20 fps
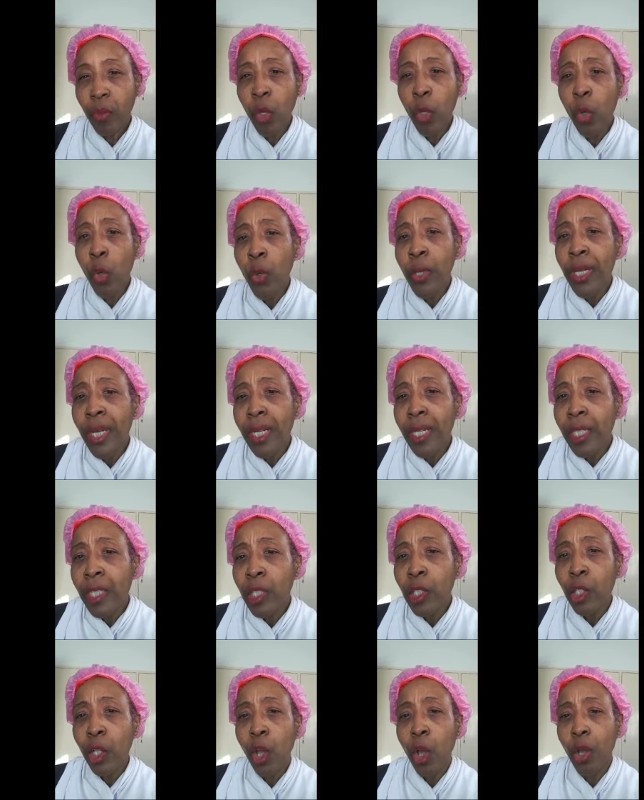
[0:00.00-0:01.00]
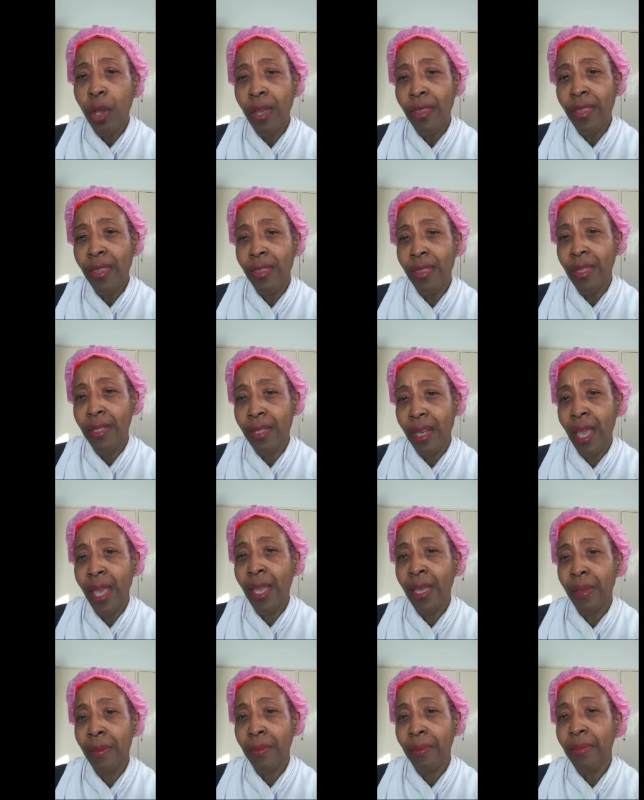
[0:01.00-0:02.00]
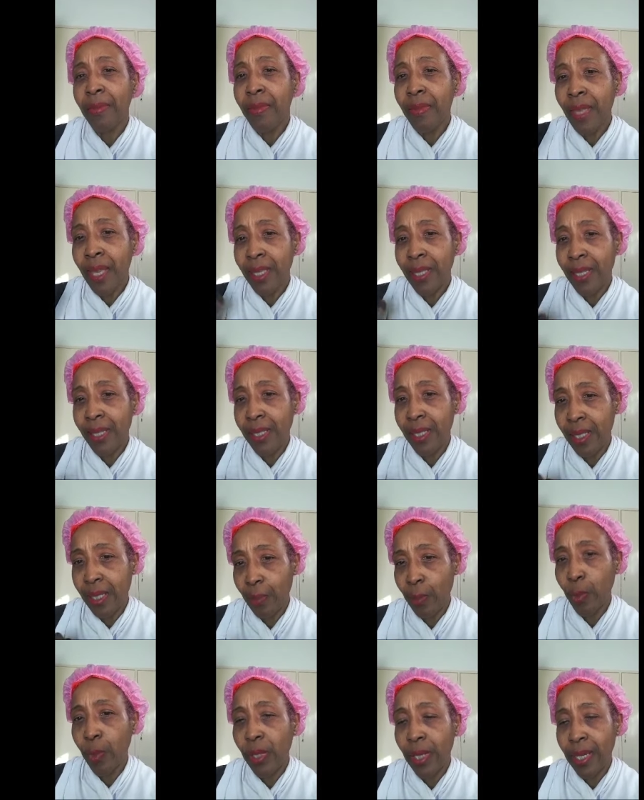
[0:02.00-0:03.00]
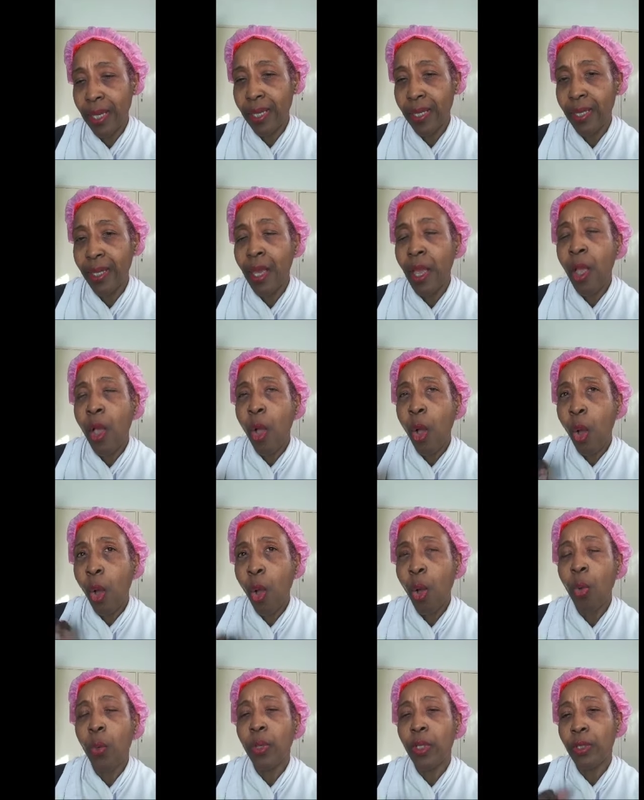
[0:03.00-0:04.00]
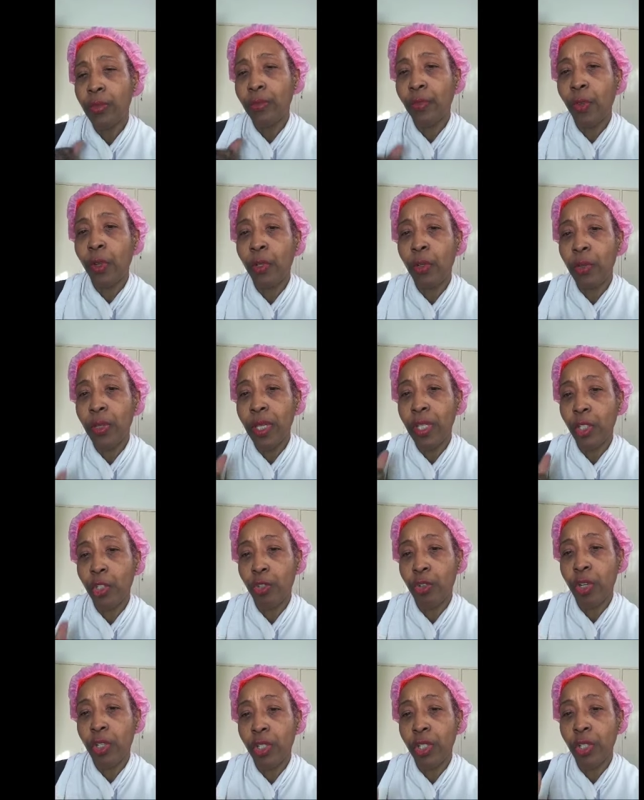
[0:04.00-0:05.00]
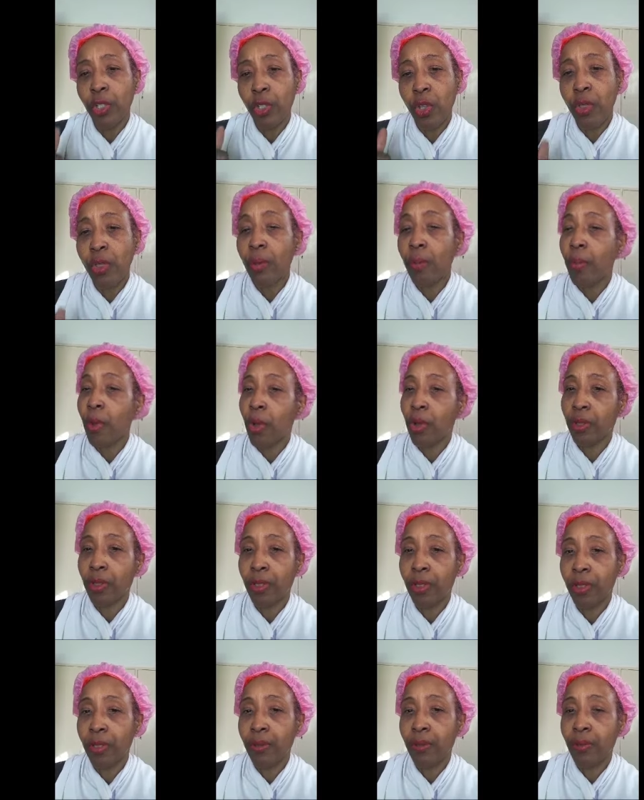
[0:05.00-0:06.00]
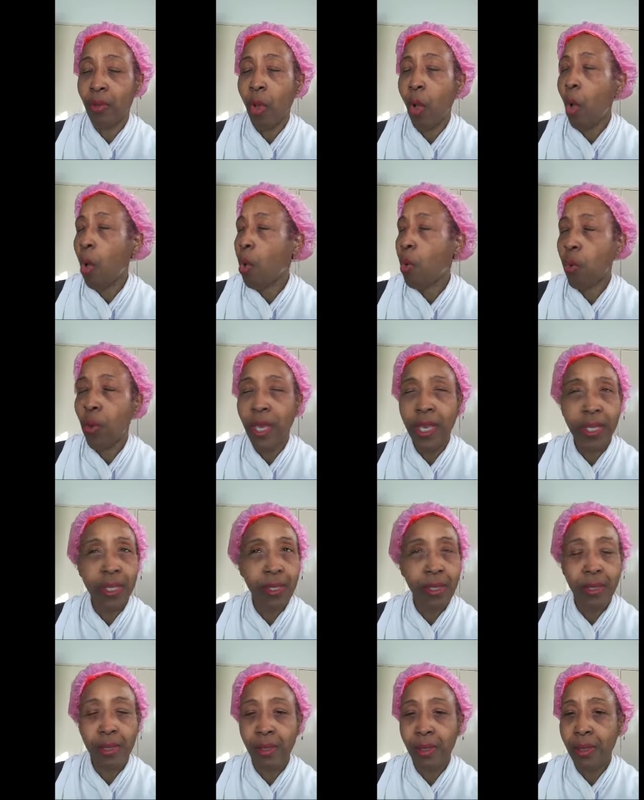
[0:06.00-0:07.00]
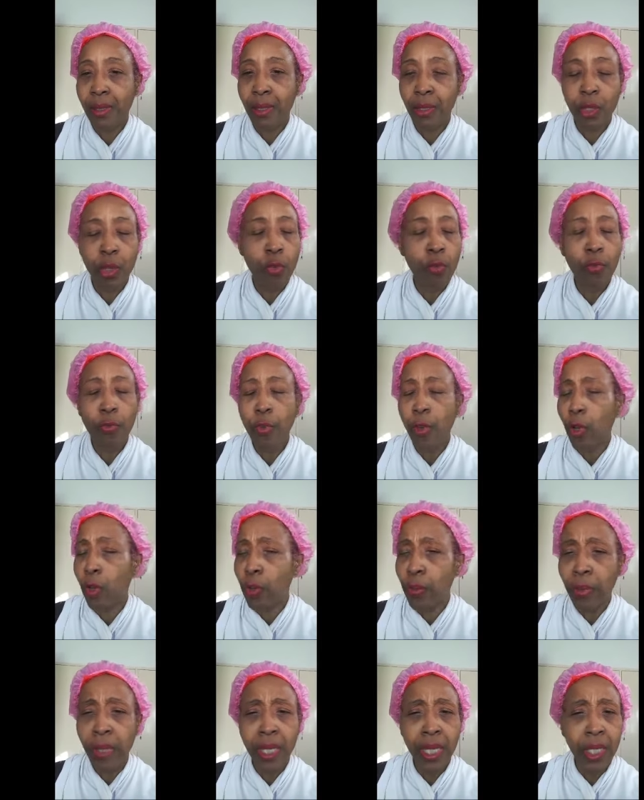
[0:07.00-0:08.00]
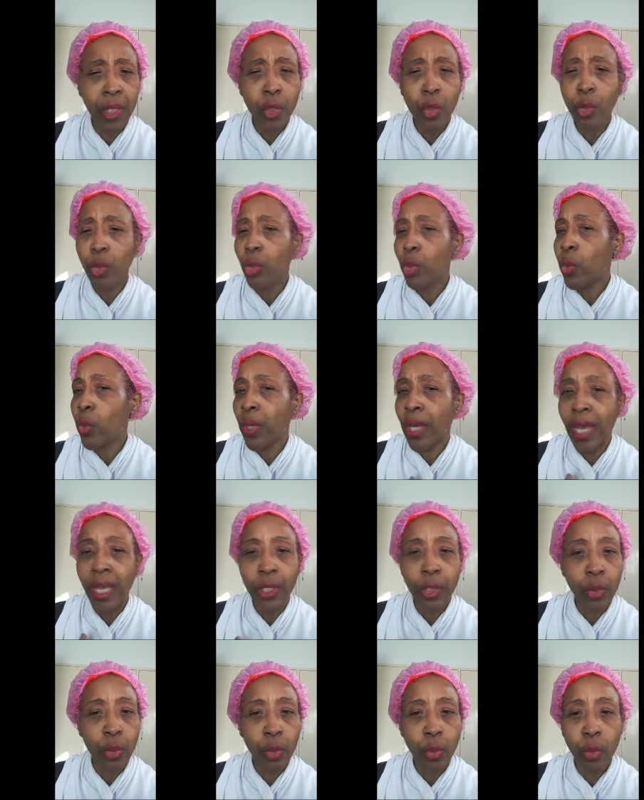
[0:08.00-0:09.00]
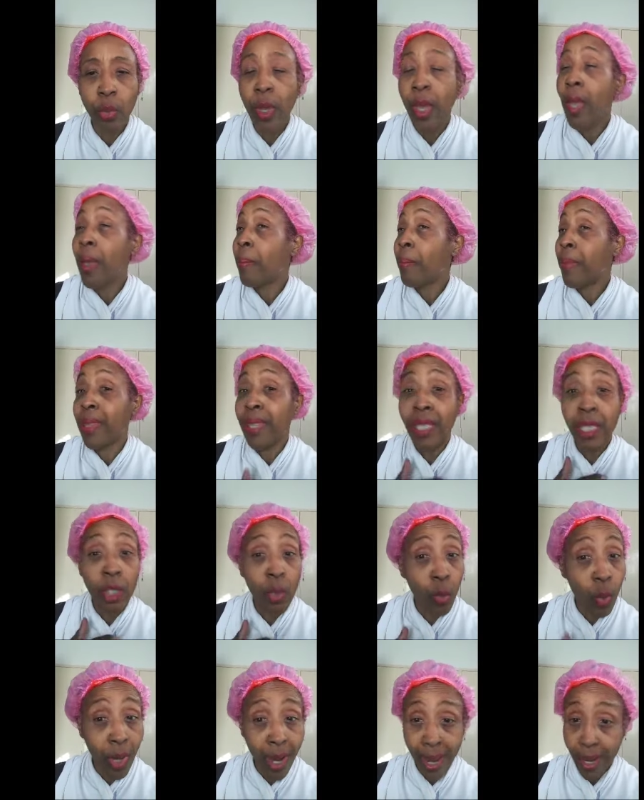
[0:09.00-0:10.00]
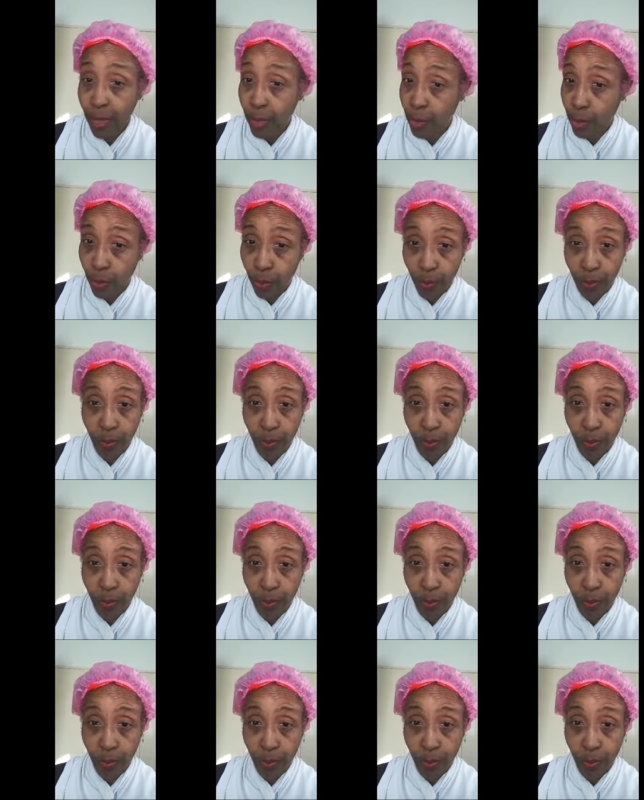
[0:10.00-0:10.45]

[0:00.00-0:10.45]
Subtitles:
going a little longer than the time that they stipulate. Always follow the instructions on the box. Always. Don't follow me. Don't do what I do. But this is what I do.